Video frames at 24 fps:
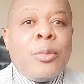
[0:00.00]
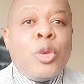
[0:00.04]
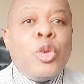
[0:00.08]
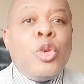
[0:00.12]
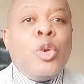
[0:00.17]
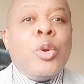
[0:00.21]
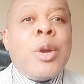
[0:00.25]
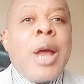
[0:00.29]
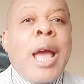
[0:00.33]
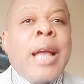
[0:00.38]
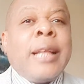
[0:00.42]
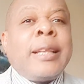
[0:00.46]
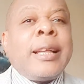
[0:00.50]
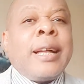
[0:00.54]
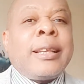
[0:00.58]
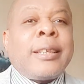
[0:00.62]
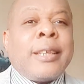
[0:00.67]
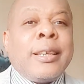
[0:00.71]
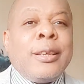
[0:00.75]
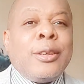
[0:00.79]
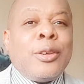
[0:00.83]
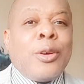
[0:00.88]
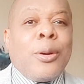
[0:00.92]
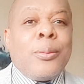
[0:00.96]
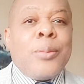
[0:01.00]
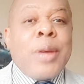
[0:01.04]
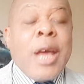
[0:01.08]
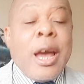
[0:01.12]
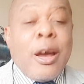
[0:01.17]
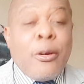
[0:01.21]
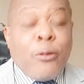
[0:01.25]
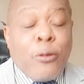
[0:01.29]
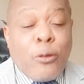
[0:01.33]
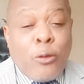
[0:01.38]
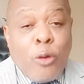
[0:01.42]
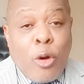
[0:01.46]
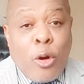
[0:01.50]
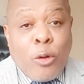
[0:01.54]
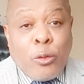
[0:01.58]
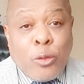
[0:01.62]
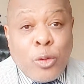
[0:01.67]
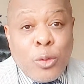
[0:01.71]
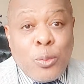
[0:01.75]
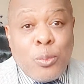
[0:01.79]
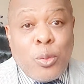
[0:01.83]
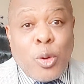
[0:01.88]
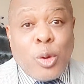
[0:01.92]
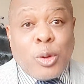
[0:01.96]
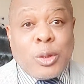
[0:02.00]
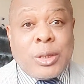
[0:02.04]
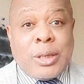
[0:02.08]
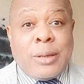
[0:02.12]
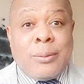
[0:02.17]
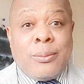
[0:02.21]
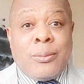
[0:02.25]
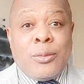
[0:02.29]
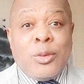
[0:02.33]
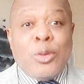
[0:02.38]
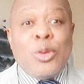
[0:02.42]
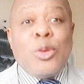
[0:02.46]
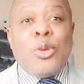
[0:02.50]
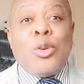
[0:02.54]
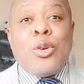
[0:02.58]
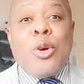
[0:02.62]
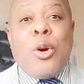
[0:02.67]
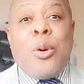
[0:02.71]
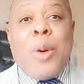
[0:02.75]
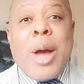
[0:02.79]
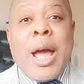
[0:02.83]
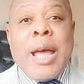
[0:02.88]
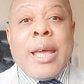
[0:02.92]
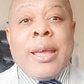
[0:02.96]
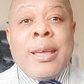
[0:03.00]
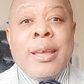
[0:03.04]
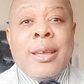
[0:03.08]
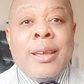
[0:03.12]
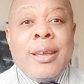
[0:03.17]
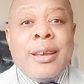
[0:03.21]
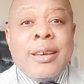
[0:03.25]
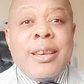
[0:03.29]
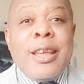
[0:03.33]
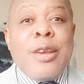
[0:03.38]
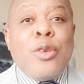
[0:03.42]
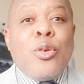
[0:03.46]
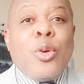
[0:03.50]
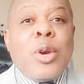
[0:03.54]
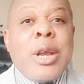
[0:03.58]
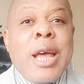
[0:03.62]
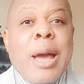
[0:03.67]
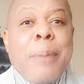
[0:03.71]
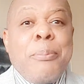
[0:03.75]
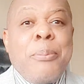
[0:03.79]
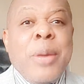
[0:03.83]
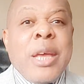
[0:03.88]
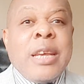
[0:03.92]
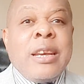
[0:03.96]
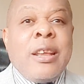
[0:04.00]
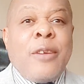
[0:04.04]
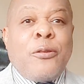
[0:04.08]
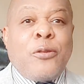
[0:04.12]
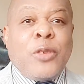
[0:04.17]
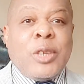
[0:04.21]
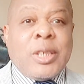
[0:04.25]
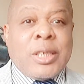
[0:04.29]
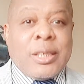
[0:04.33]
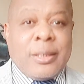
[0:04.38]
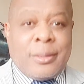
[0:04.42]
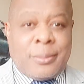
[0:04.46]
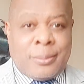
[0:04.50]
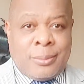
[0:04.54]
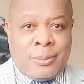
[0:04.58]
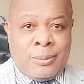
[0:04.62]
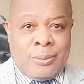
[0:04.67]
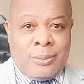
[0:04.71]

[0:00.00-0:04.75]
United Kingdom, they have 4 football teams. Do you know why? They know they are benefiting.